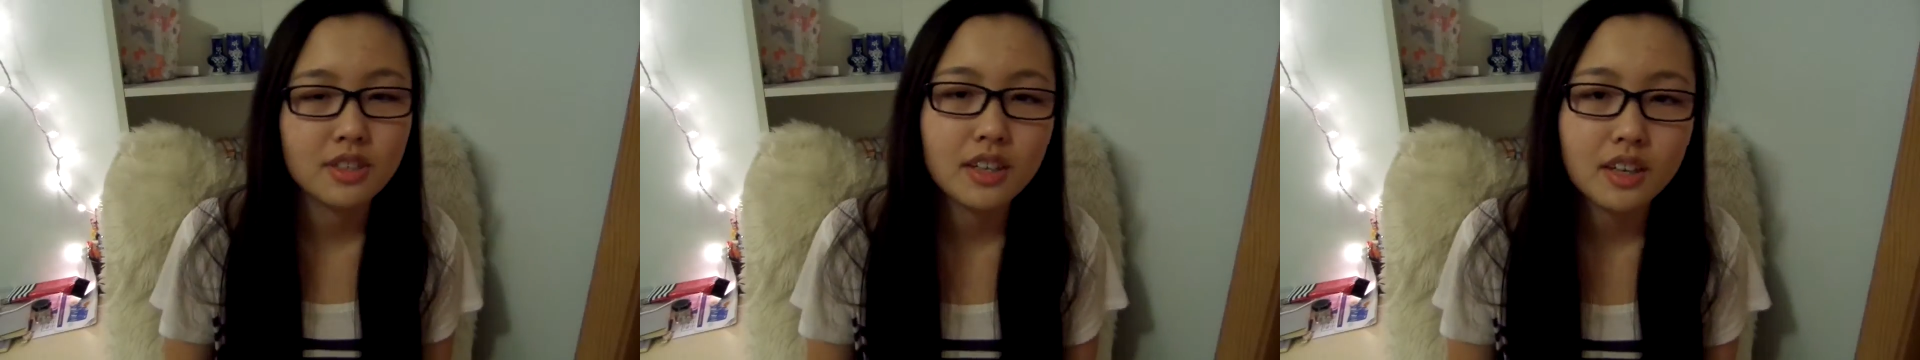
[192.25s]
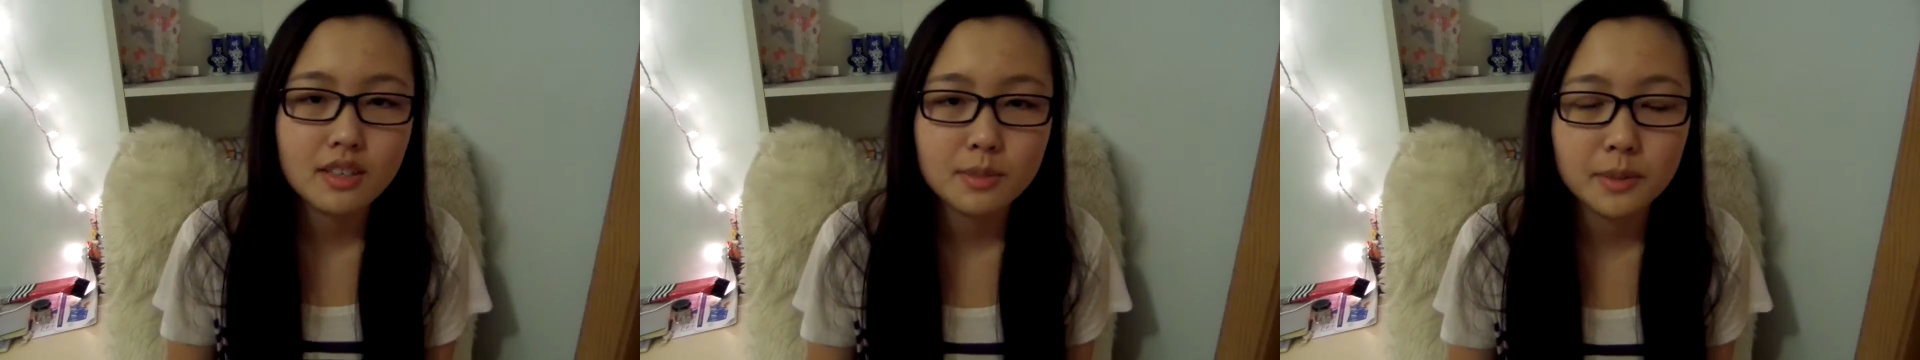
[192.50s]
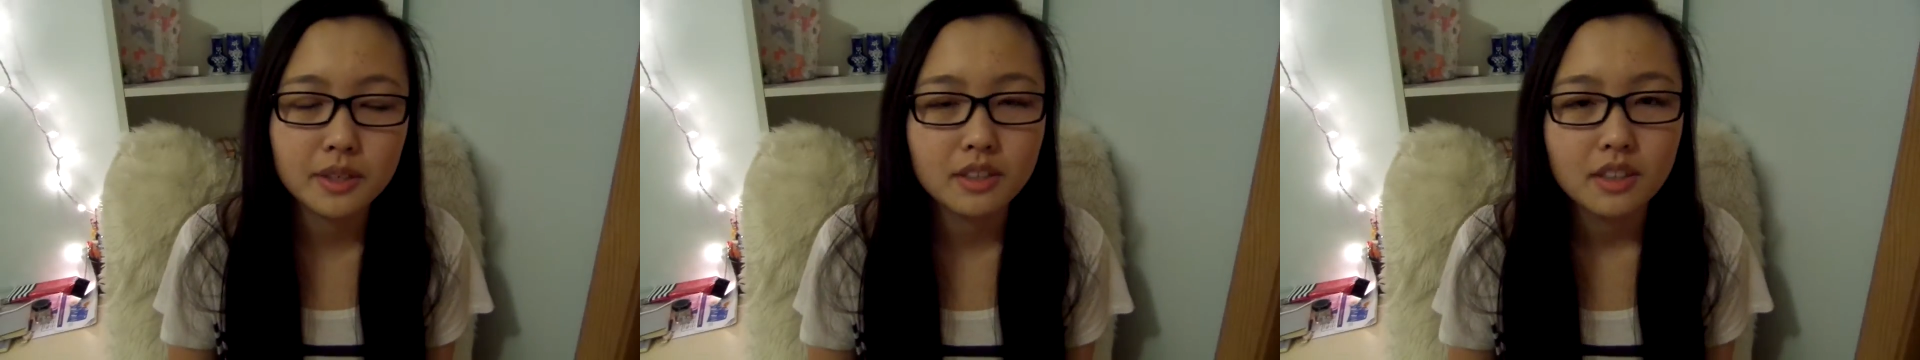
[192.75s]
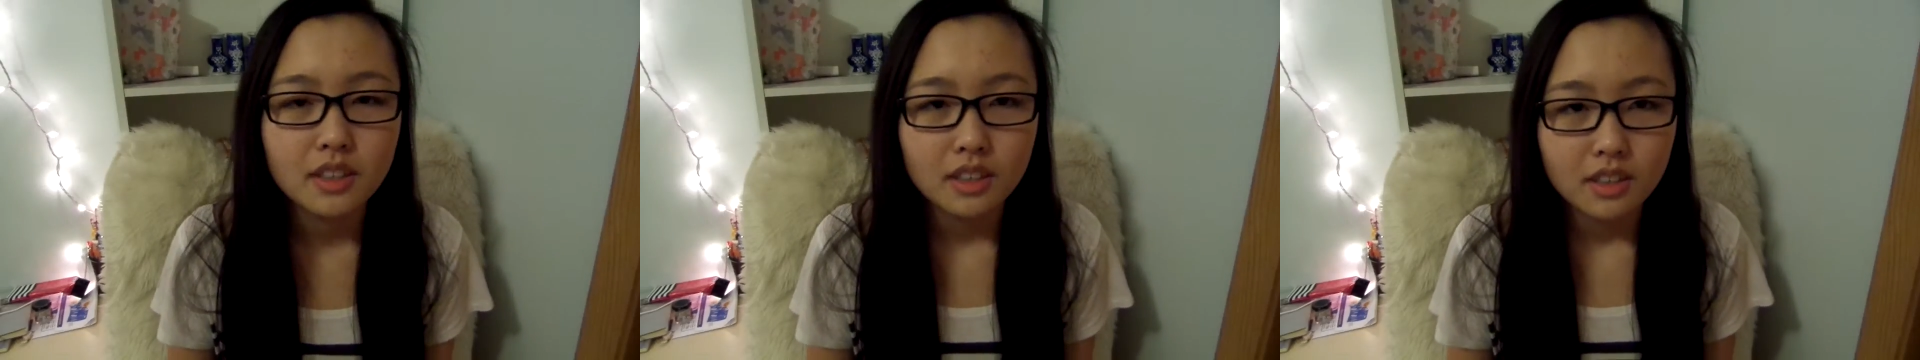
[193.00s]
I guess,
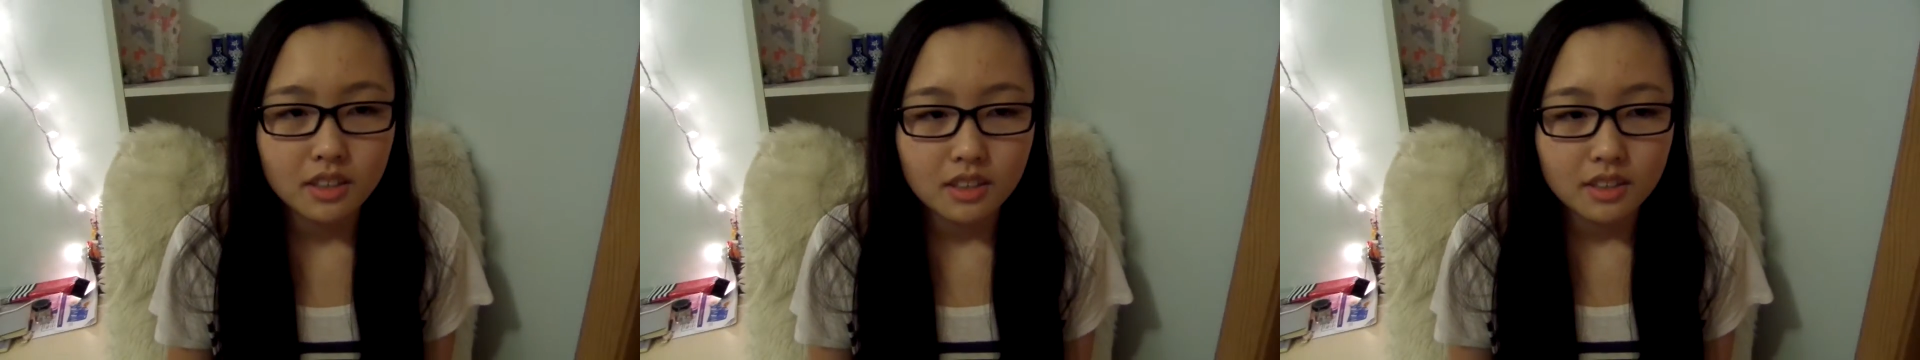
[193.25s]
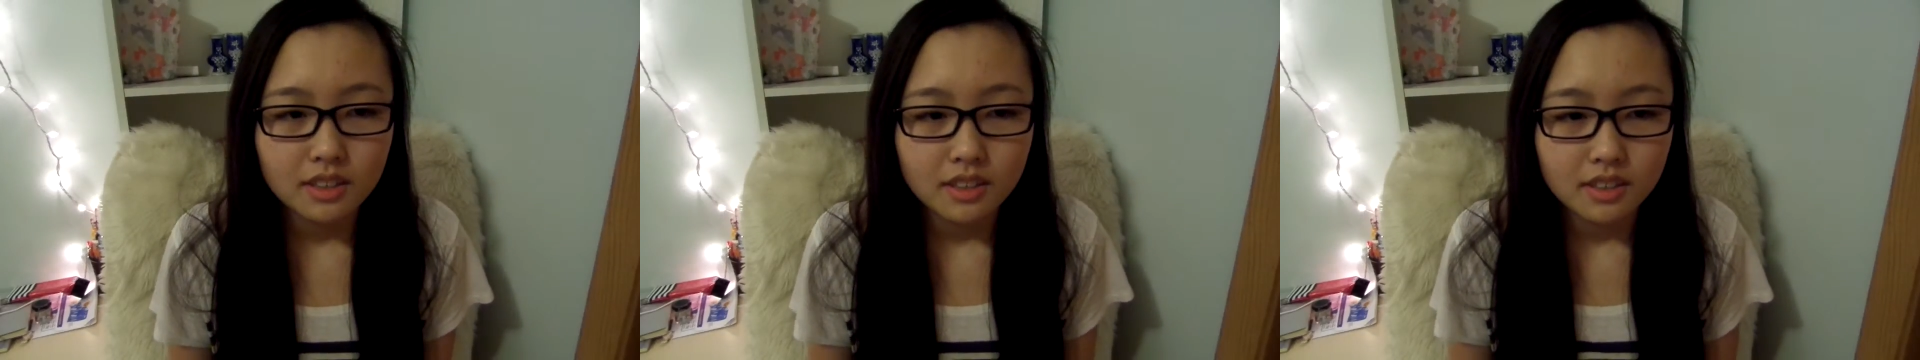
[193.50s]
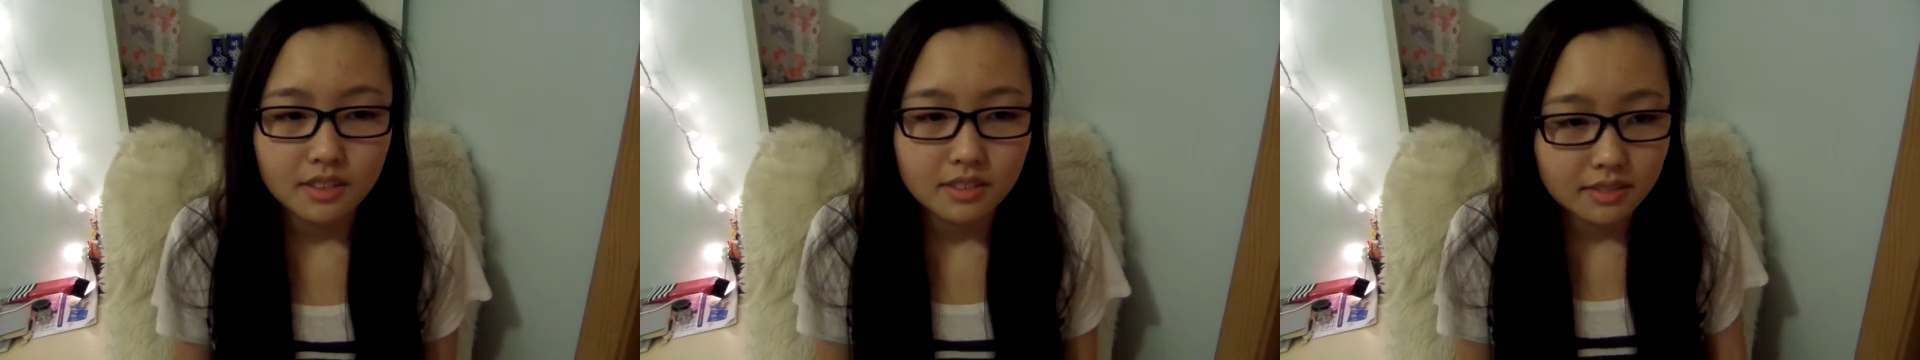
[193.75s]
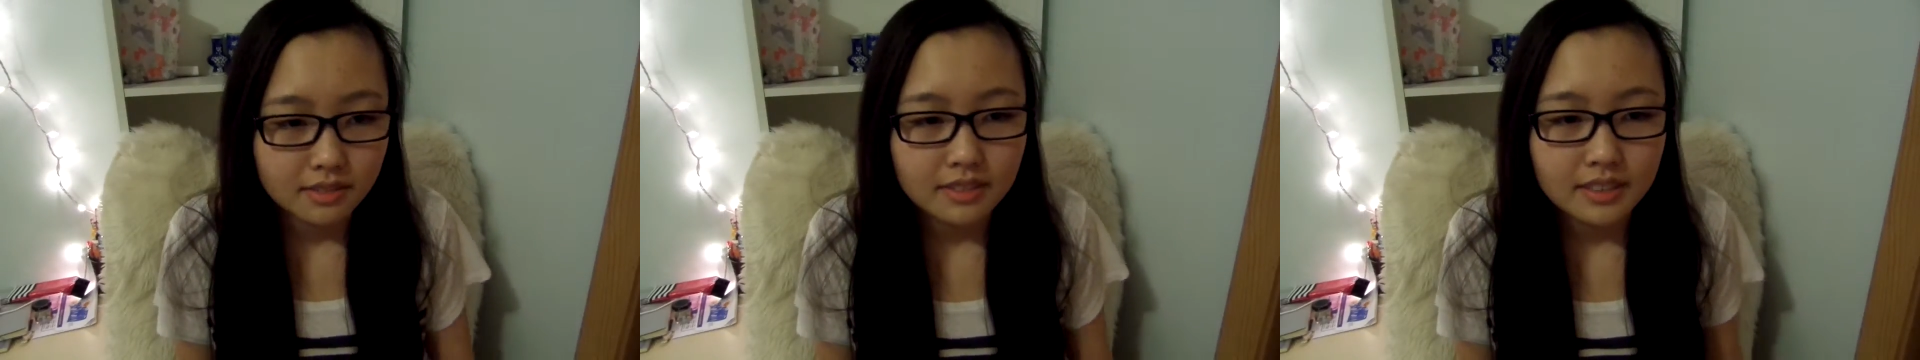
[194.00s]
but
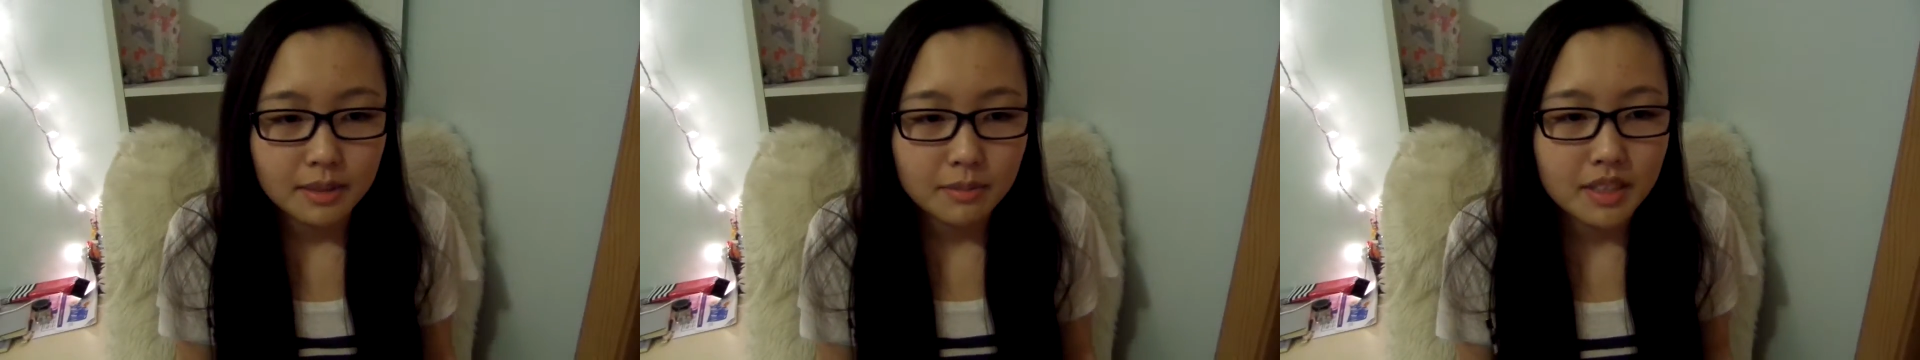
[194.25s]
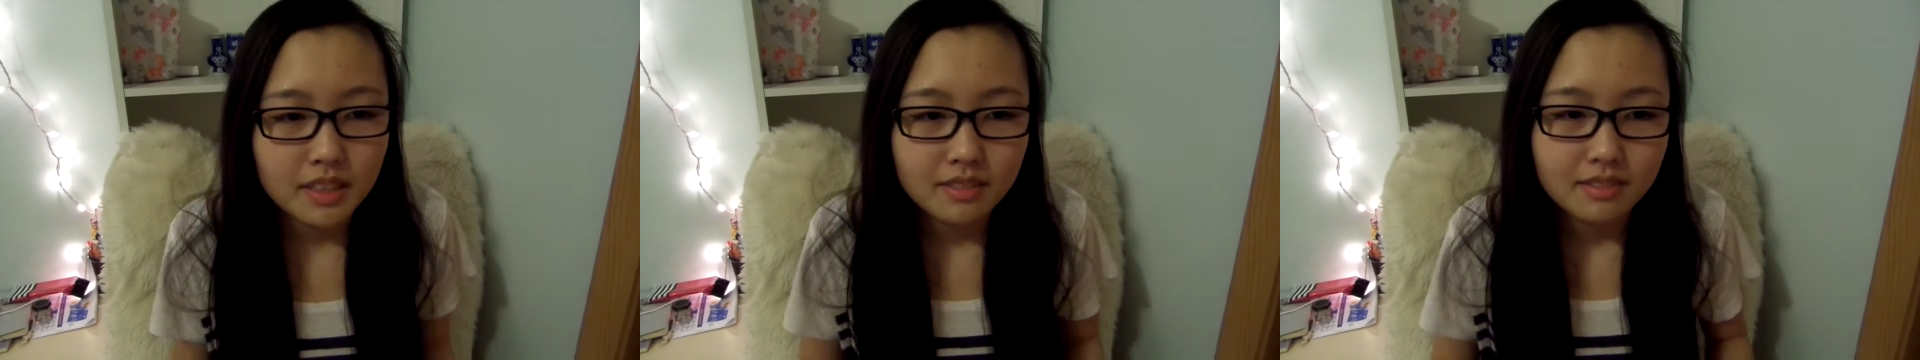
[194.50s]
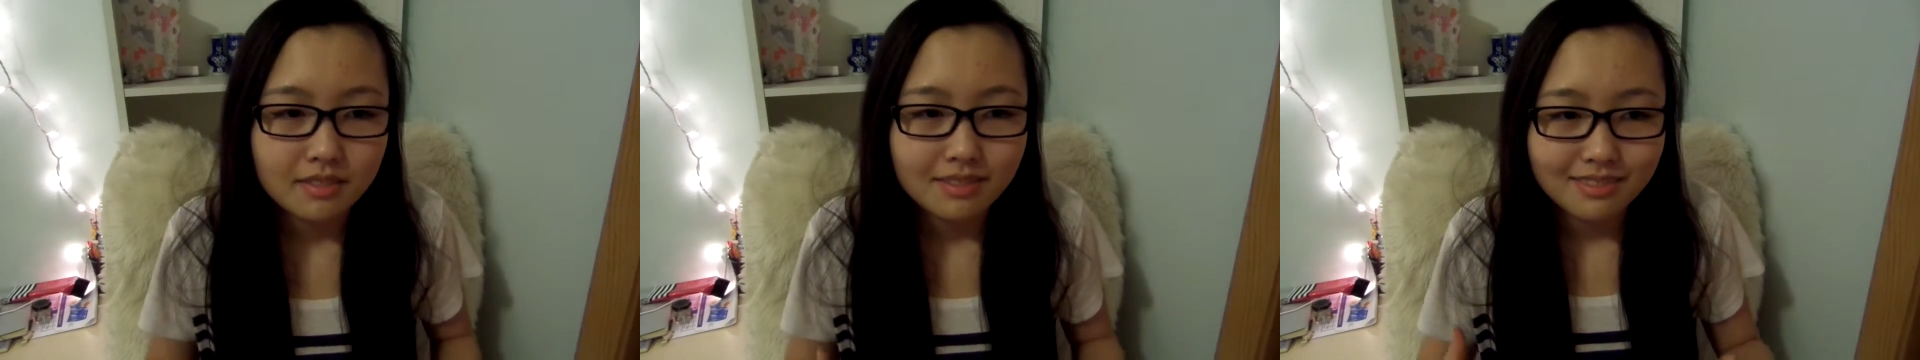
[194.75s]
I mean,